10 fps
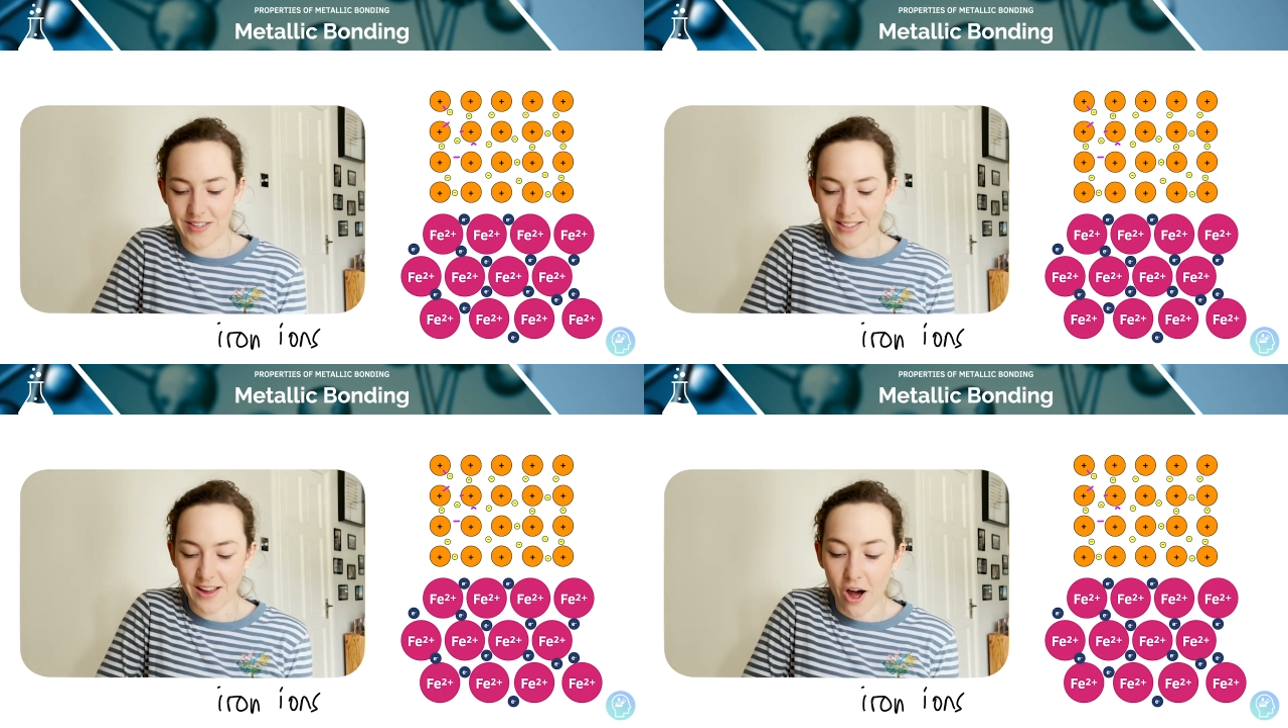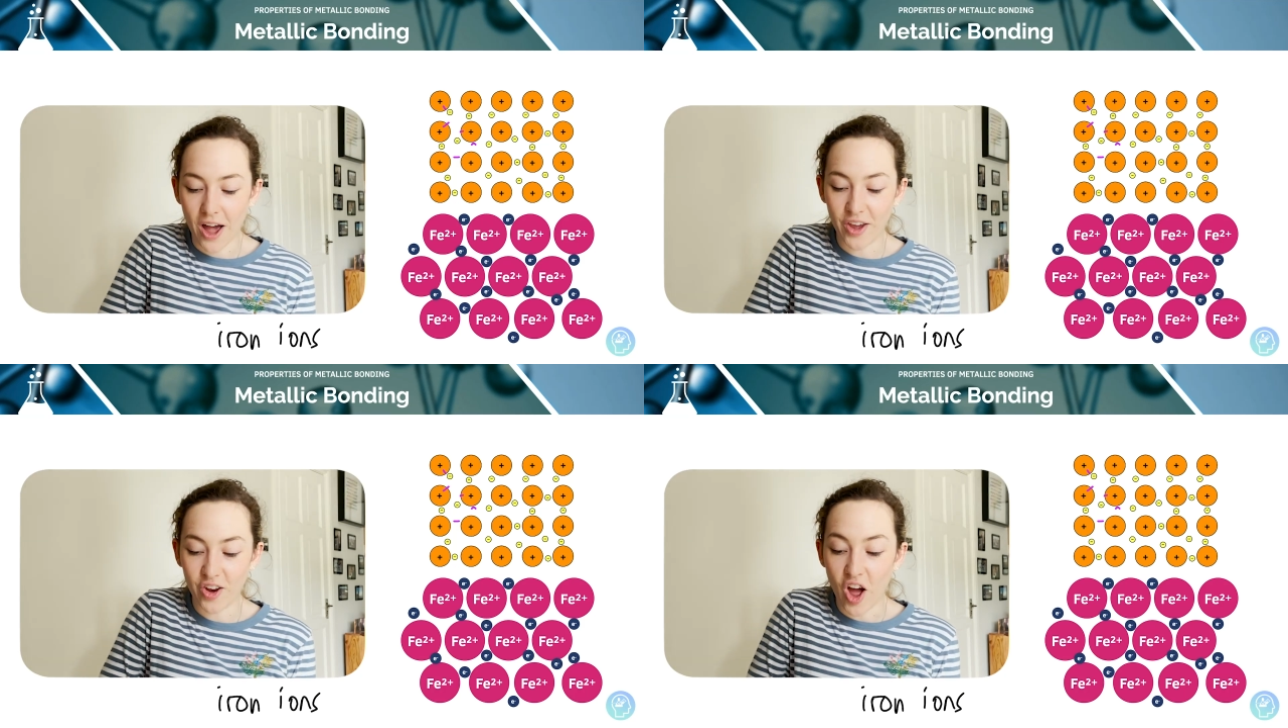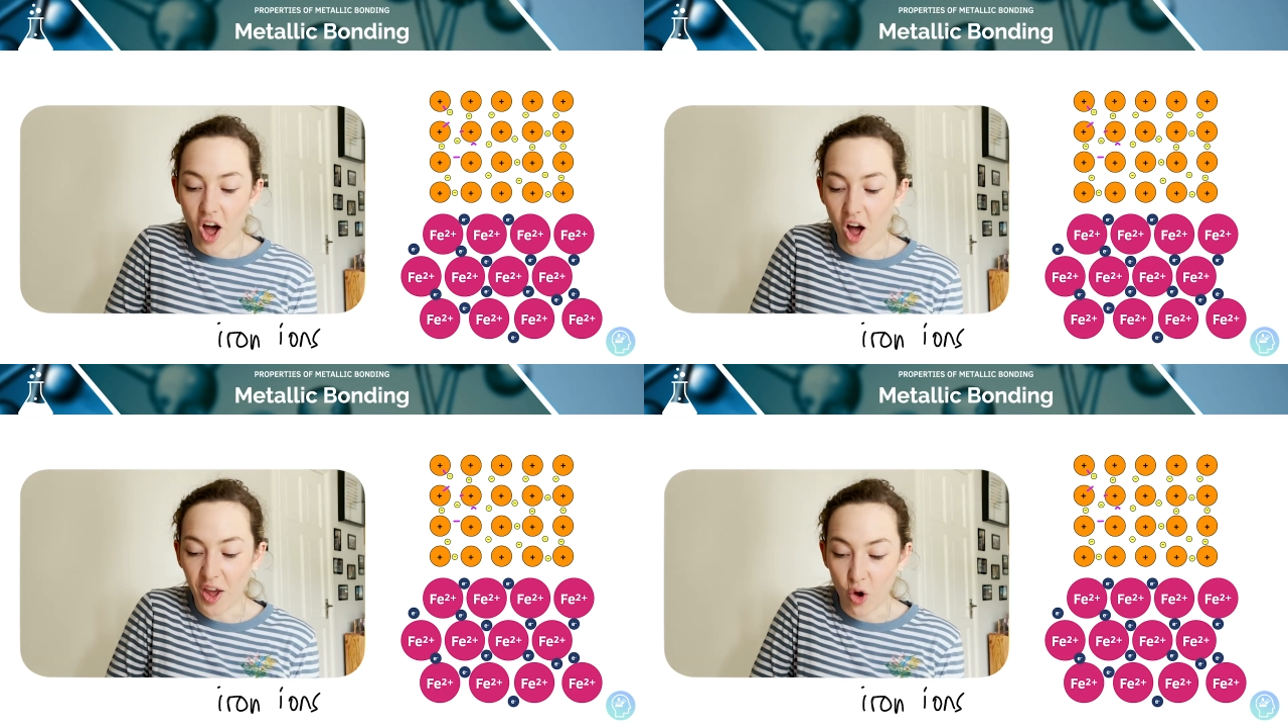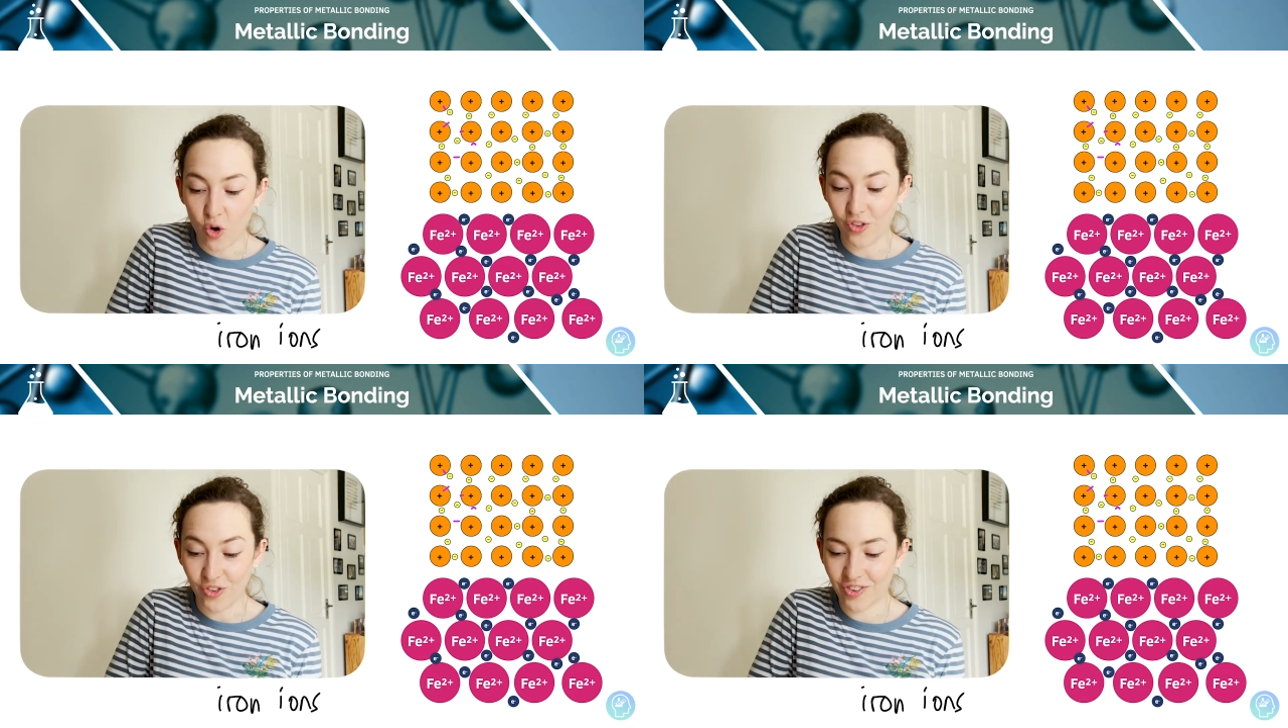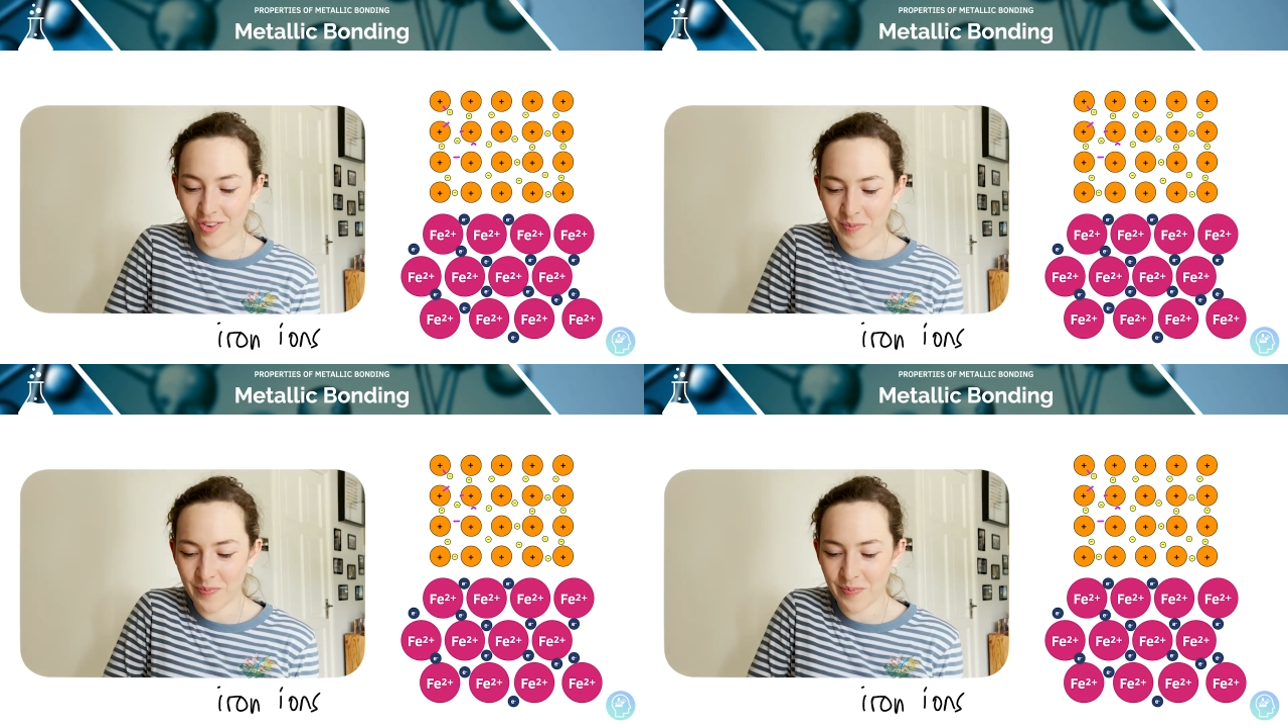It's ions.